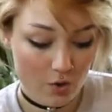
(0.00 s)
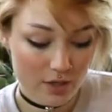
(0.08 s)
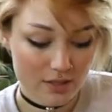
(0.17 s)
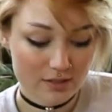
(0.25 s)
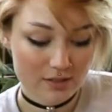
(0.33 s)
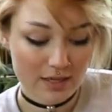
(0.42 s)

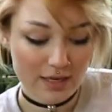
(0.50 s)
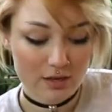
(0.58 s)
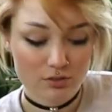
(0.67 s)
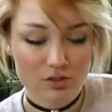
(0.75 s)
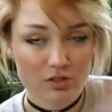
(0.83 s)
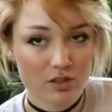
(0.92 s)
Because, I
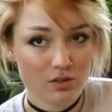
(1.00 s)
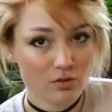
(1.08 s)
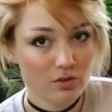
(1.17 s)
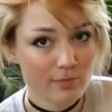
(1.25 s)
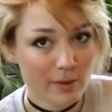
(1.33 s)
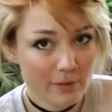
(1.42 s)
was just going to do
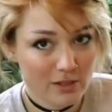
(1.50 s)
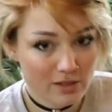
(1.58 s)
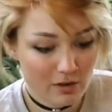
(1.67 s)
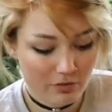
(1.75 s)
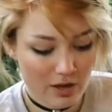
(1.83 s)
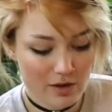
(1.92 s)
this by
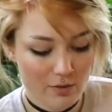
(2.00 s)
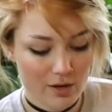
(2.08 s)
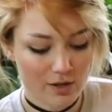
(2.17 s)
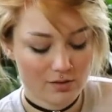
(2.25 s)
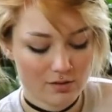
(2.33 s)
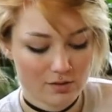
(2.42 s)
myself
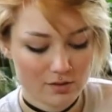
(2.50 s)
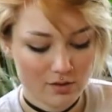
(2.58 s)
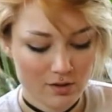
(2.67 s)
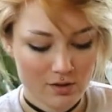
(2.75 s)
anyways.